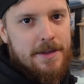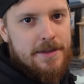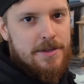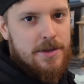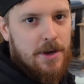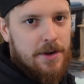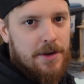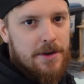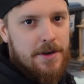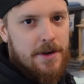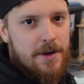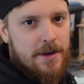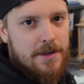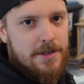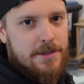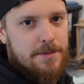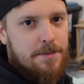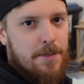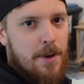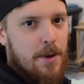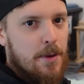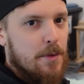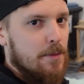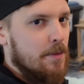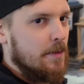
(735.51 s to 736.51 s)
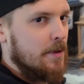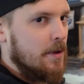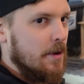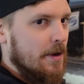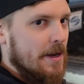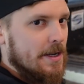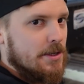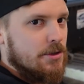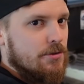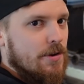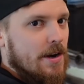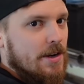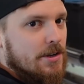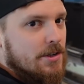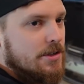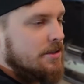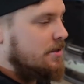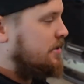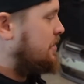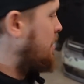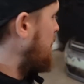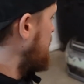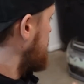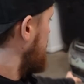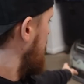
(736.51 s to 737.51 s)
He's got a nice booth with good
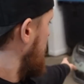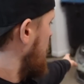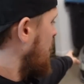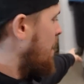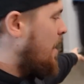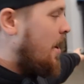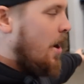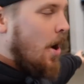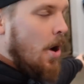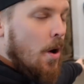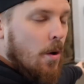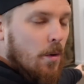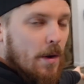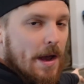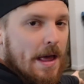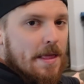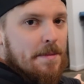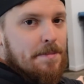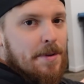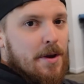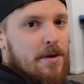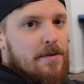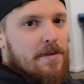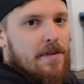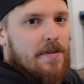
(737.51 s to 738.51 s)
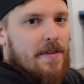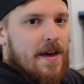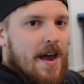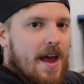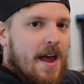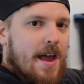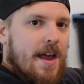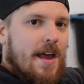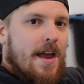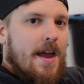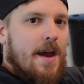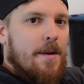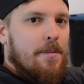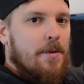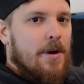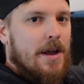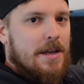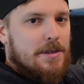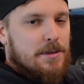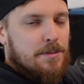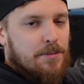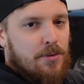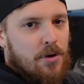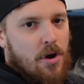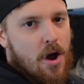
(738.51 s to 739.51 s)
extraction, so we'll get the booth in there and we'll
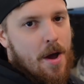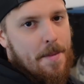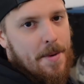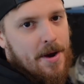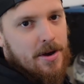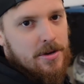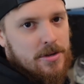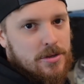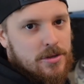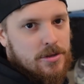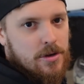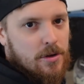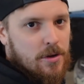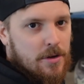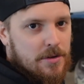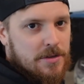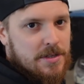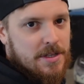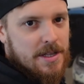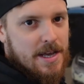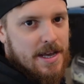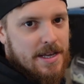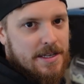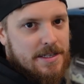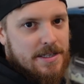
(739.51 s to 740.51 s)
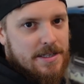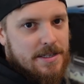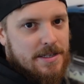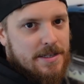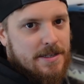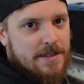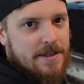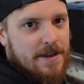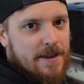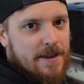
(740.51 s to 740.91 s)
get some primer slung onto this.